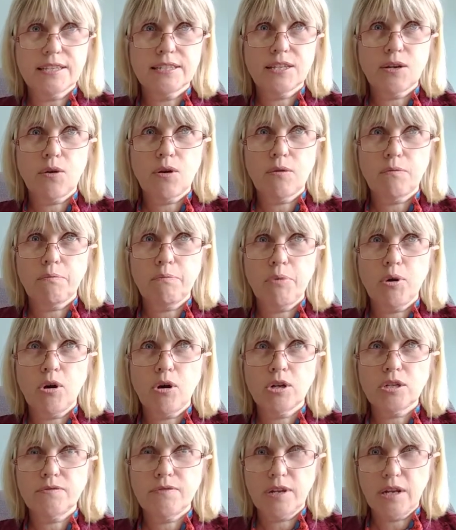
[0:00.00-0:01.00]
So I'm
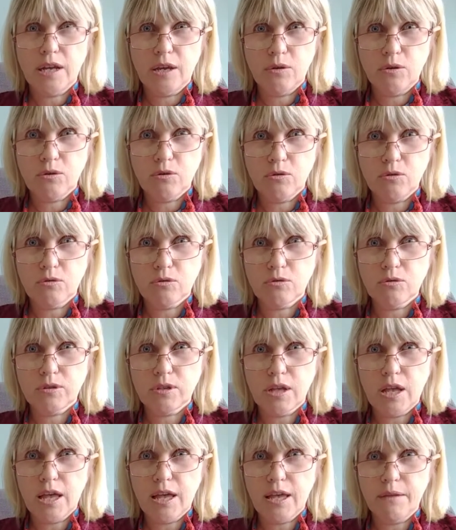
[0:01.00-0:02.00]
part of a local
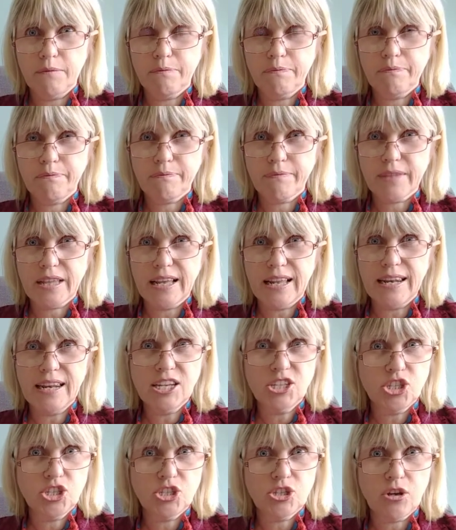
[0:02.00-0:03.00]

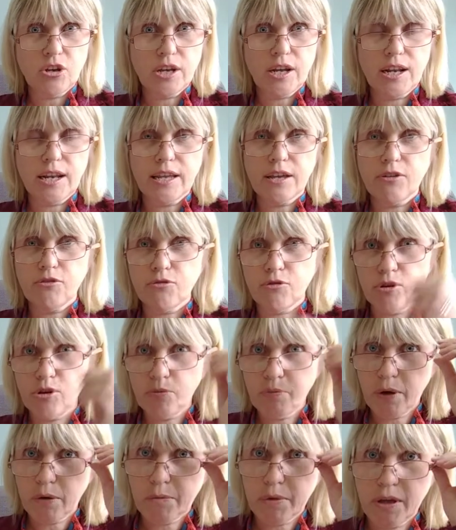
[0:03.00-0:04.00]
leisure cycling
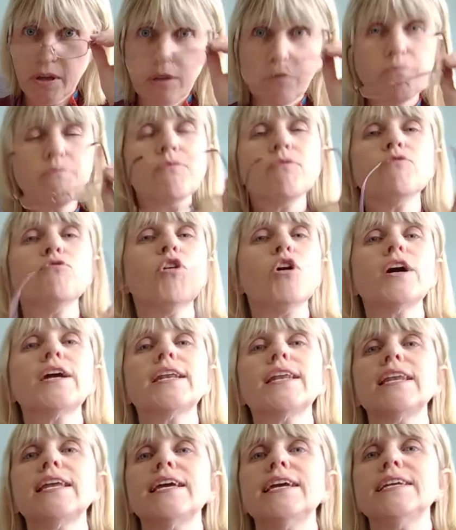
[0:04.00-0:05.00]
group. I'm a
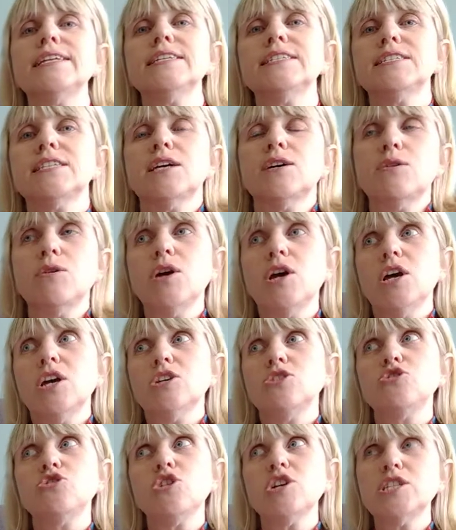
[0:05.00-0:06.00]
ride leader, so
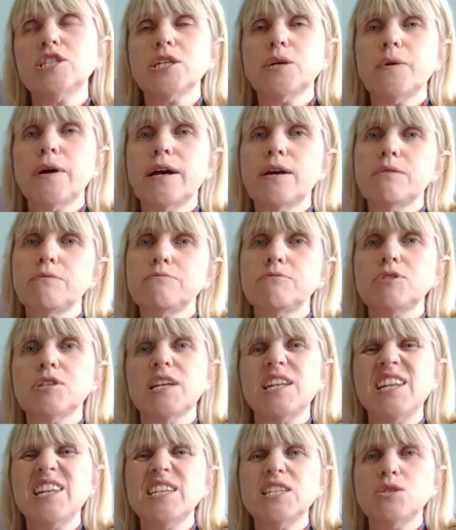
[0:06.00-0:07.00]
try to go out
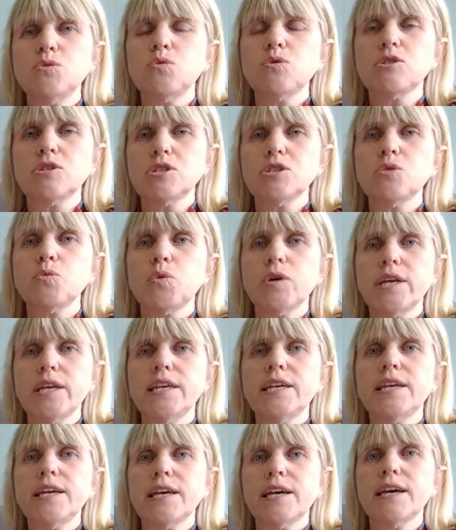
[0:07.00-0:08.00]
at least once a
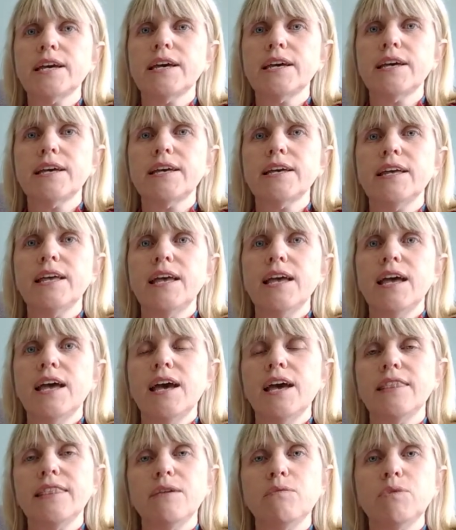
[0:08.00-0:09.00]
week, and
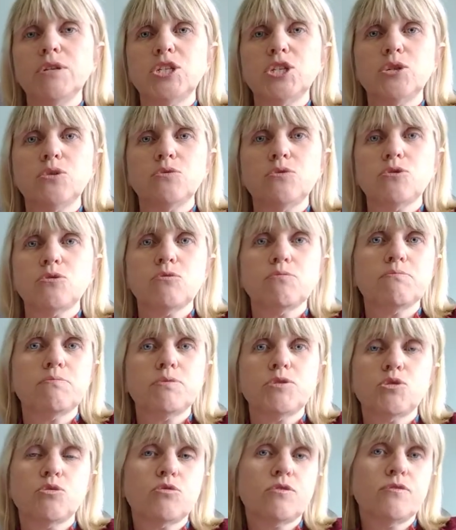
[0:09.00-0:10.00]
then we do some
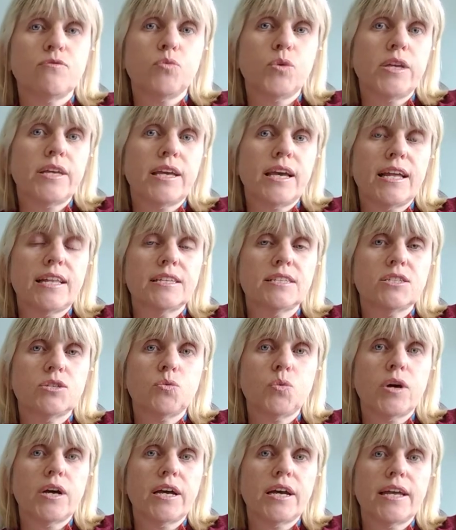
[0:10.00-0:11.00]
sort of weekends
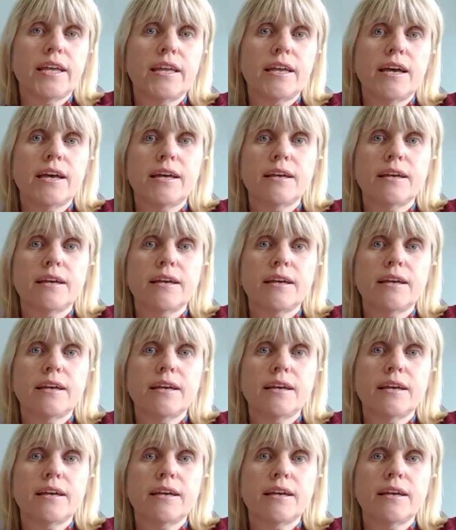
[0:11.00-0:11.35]
away